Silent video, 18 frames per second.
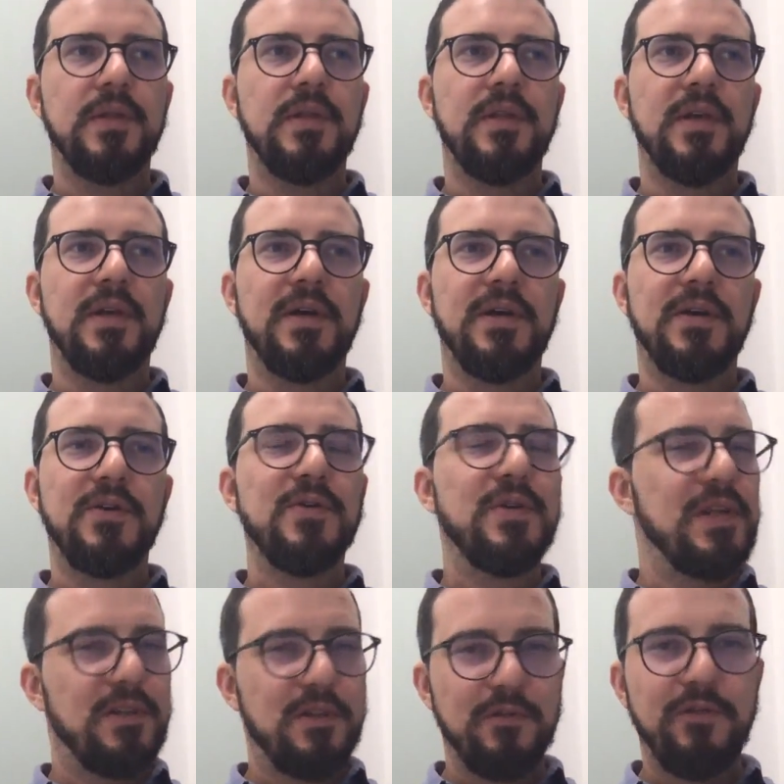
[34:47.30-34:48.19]
You
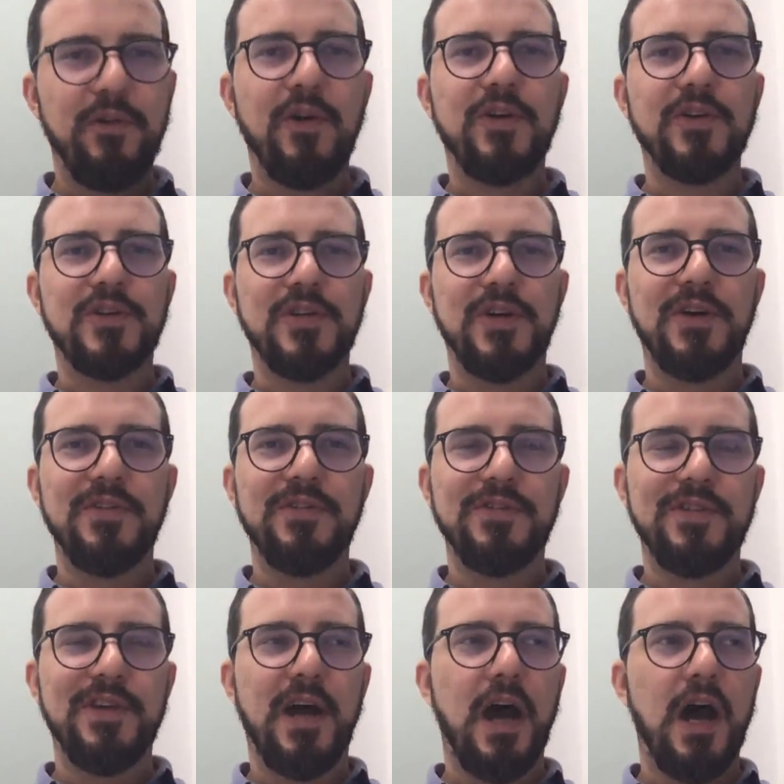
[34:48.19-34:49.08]
need to focus on
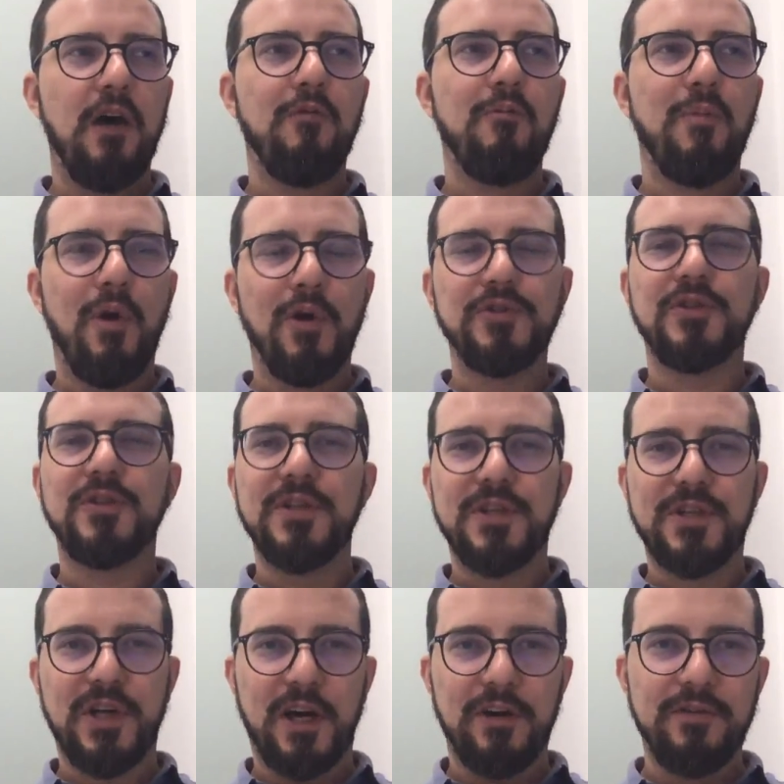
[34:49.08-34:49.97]
how bots
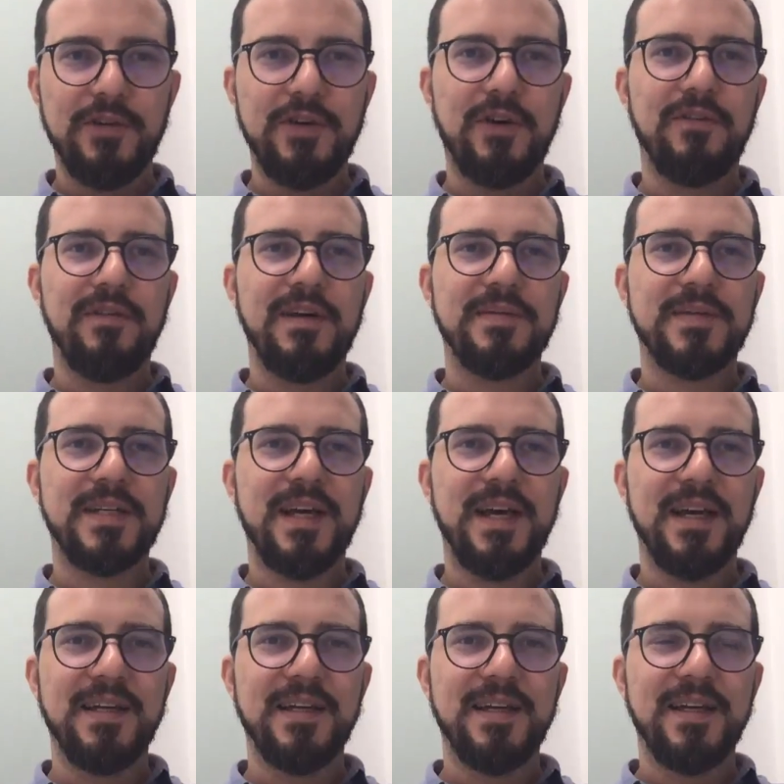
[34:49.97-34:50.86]
discover your
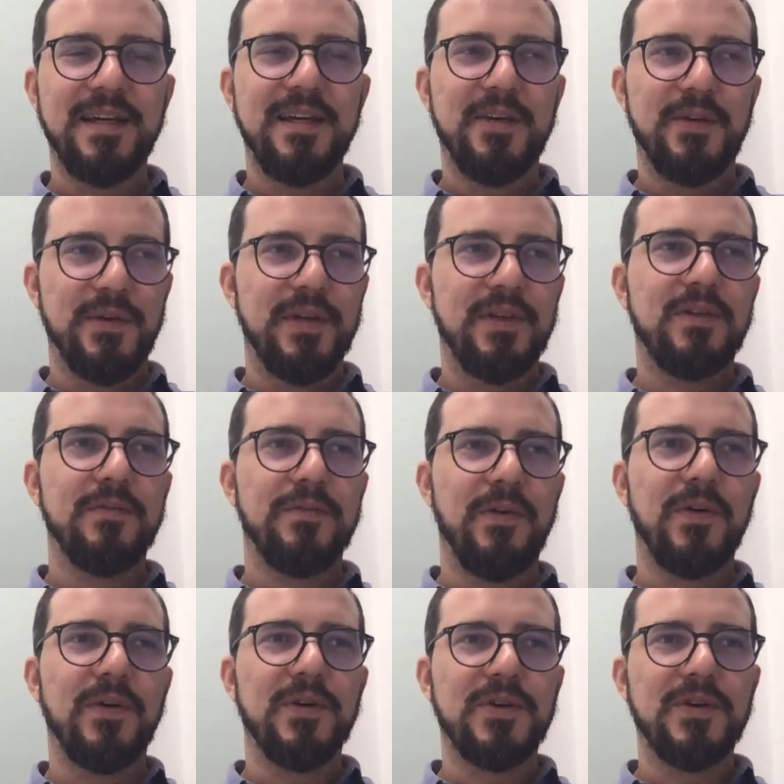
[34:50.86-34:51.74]
website. You need to
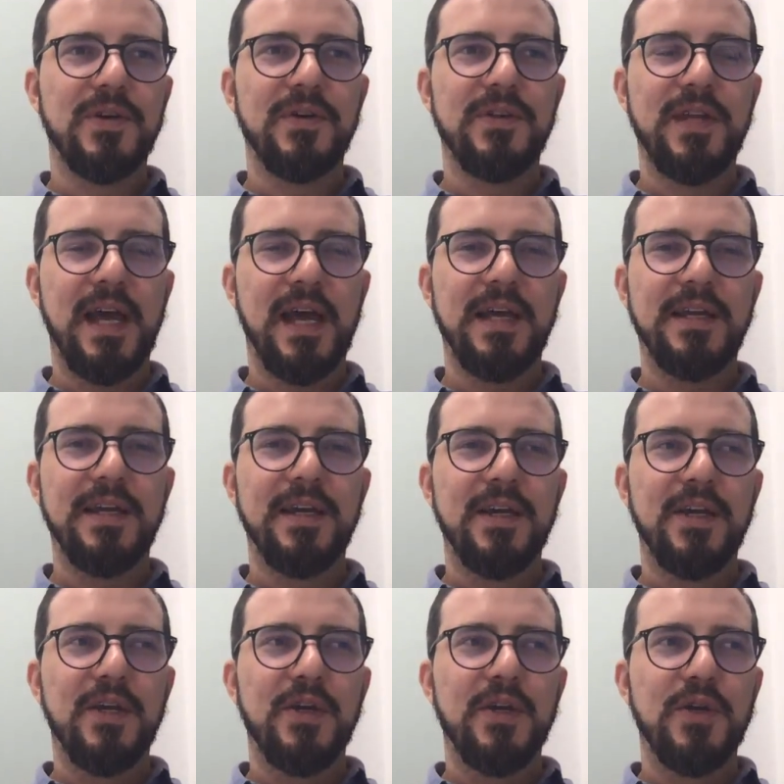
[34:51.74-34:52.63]
focus on that
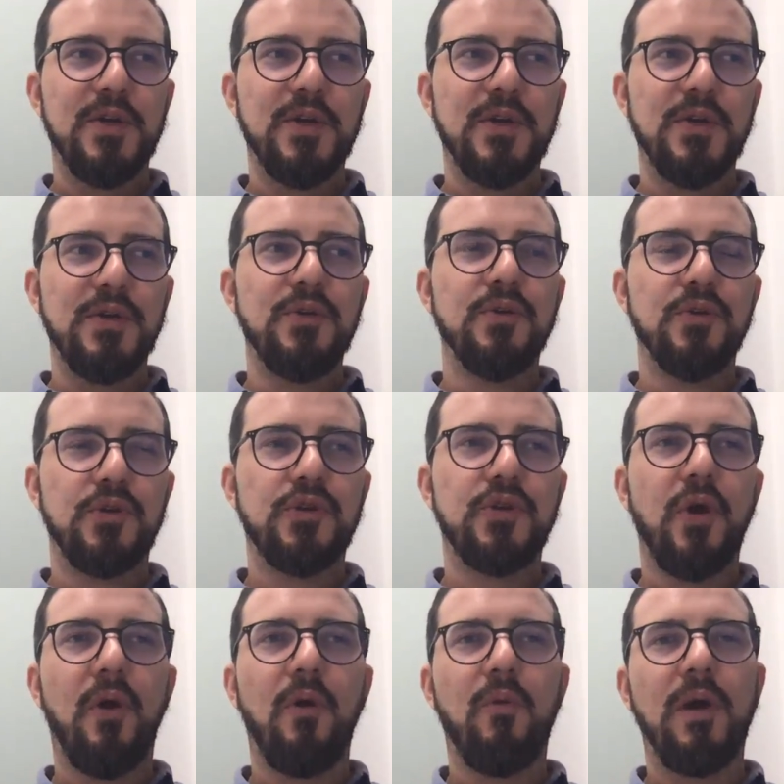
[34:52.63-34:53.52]
you
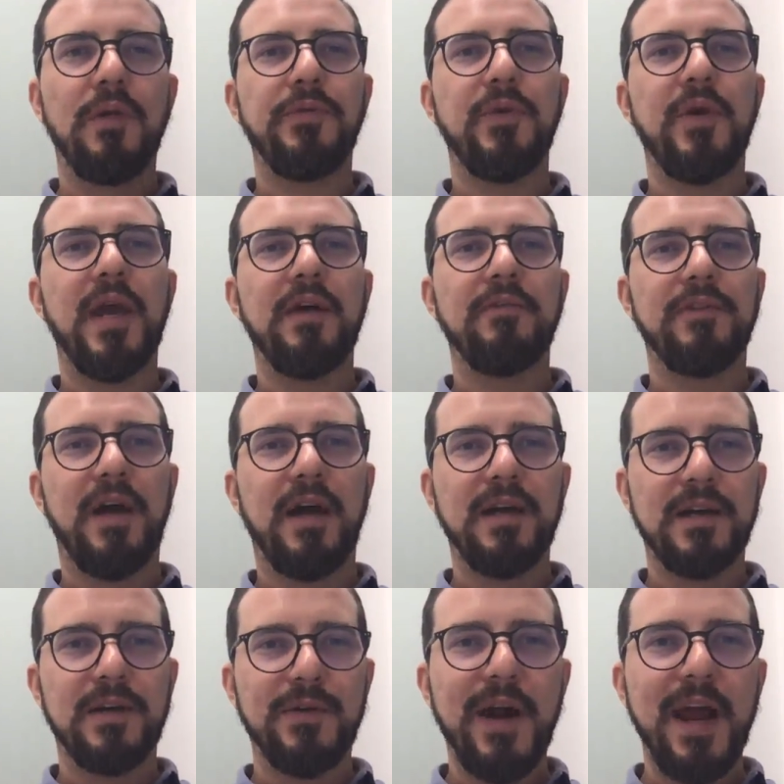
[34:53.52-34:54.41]
show what you have
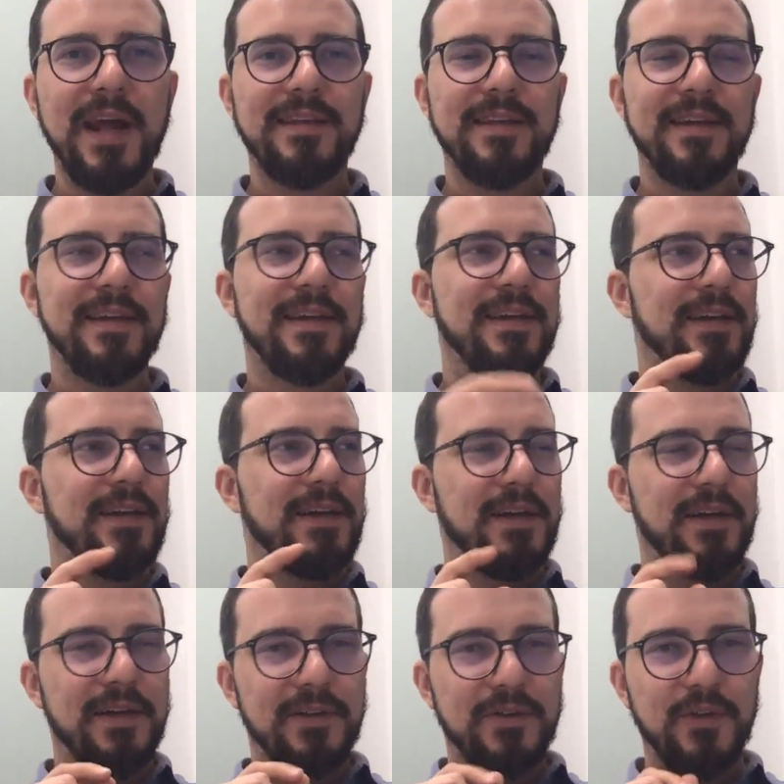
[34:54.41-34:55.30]
done great
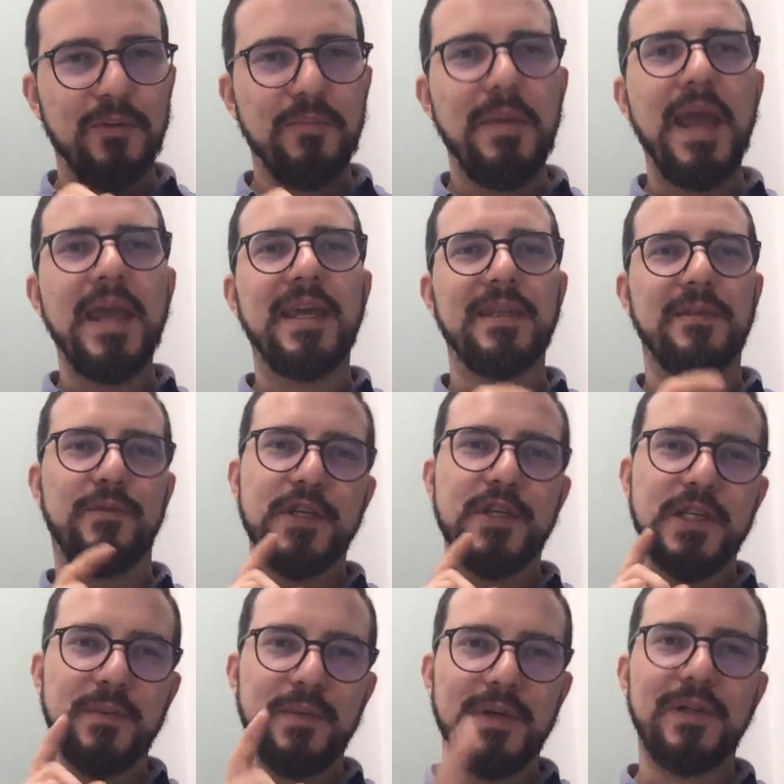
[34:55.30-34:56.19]
to make it
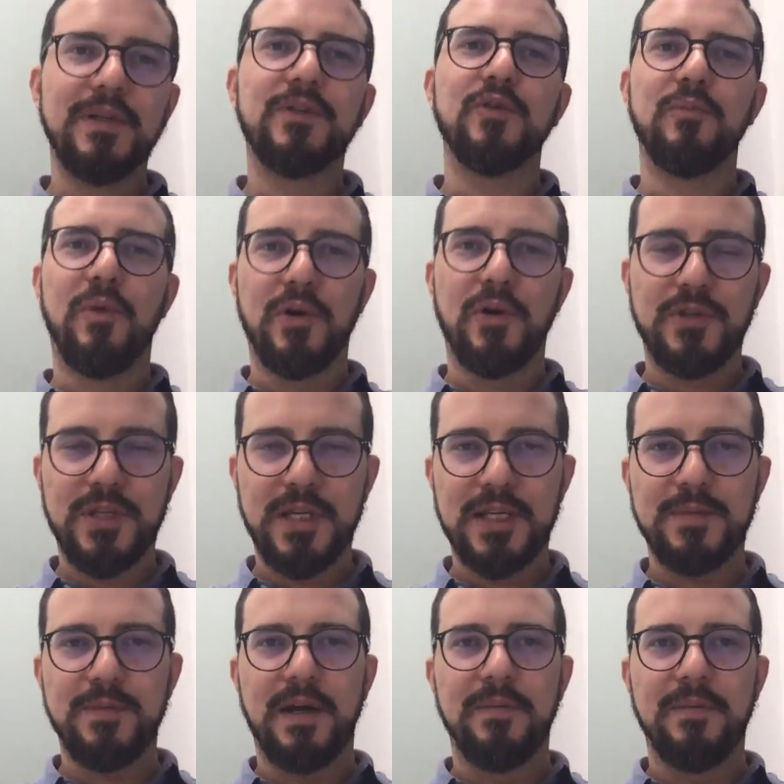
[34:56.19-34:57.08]
visible to bots
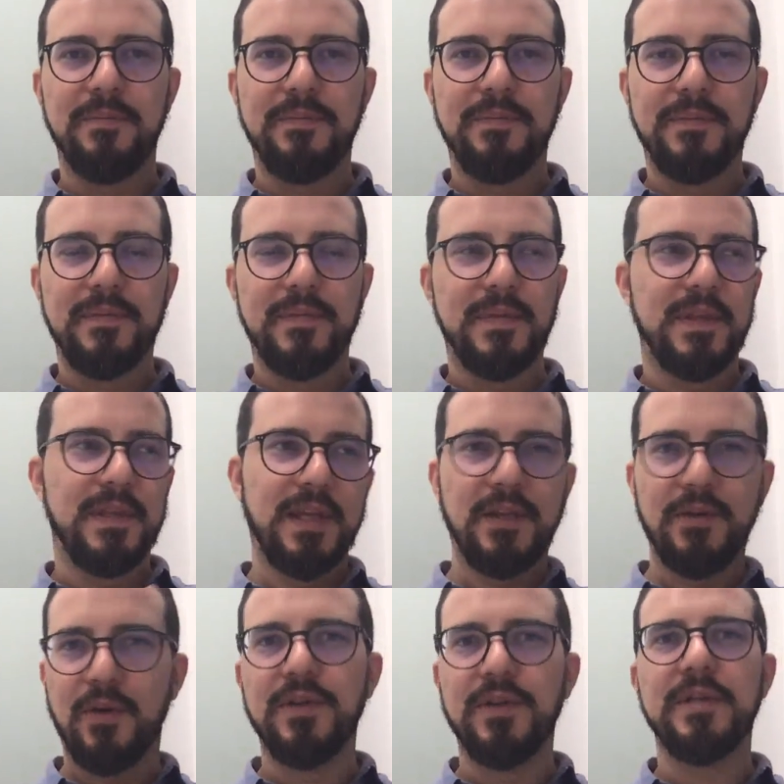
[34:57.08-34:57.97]
as well,
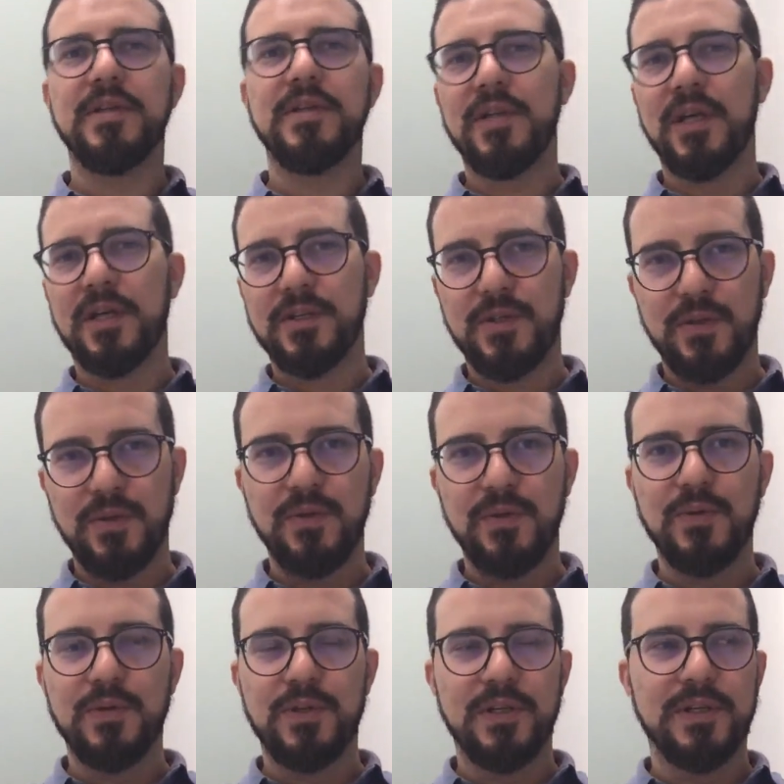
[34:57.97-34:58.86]
not only just the
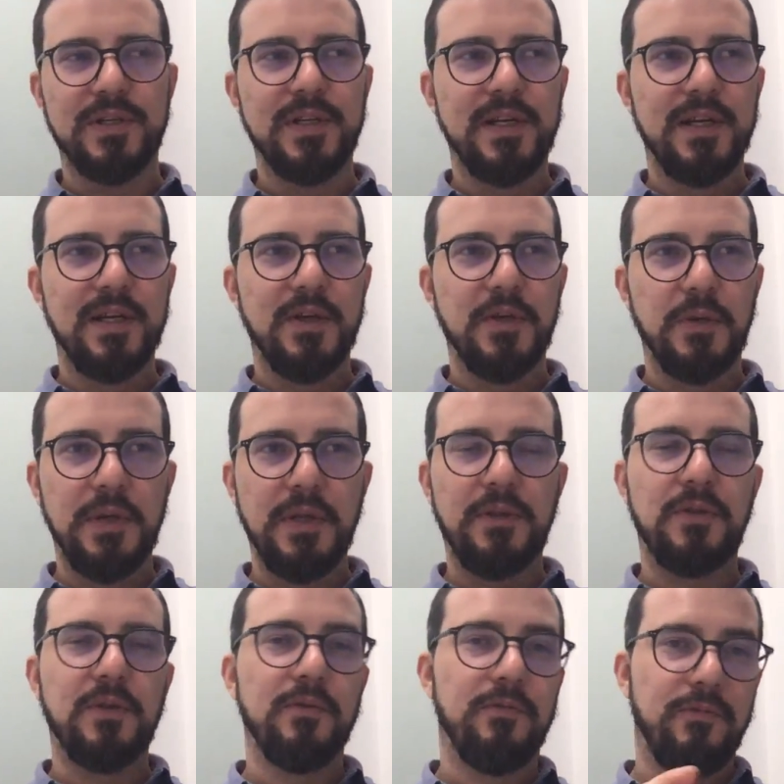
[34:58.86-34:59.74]
users. You
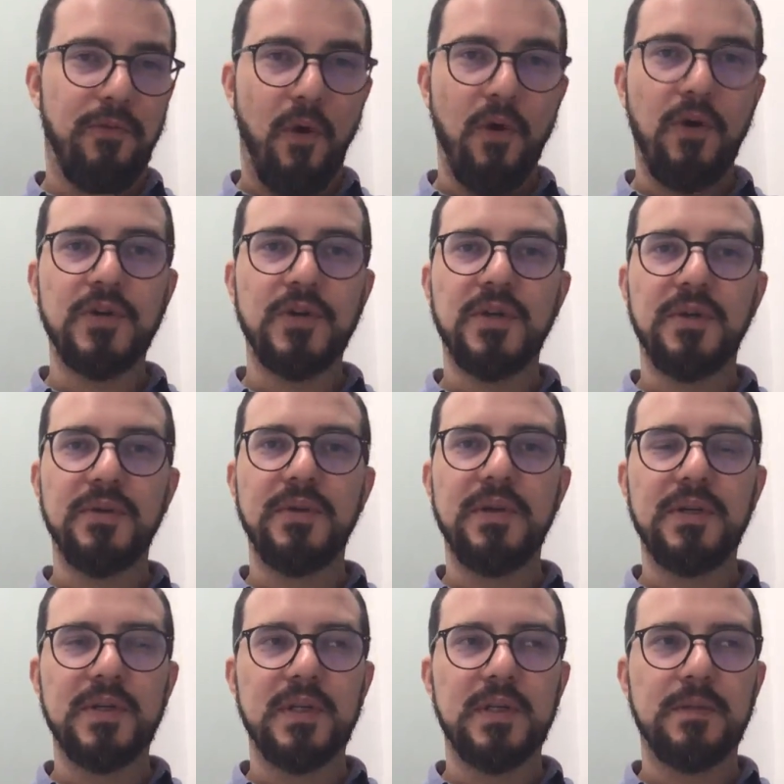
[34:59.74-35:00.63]
need to focus on the
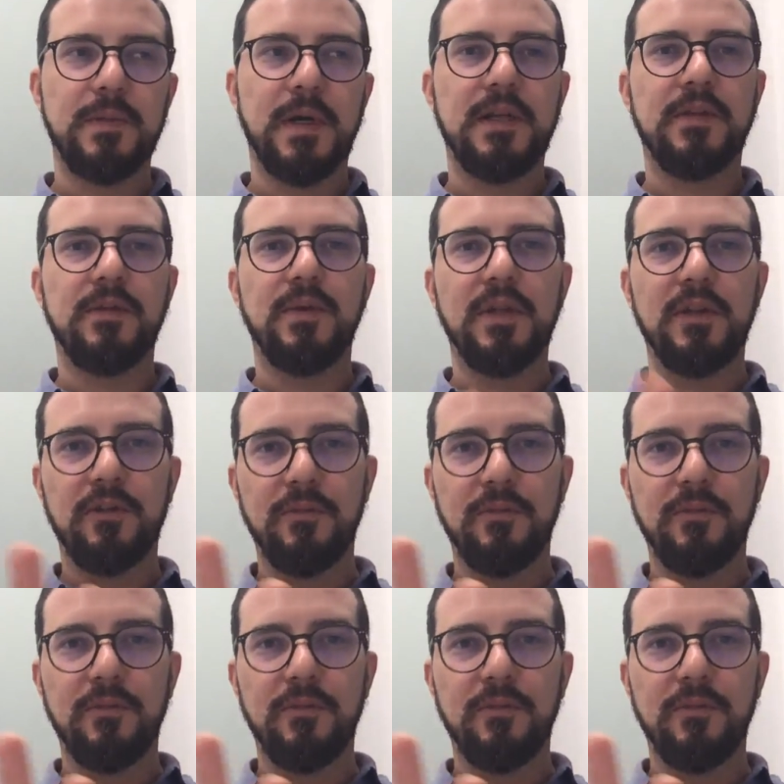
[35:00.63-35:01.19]
users, but you need to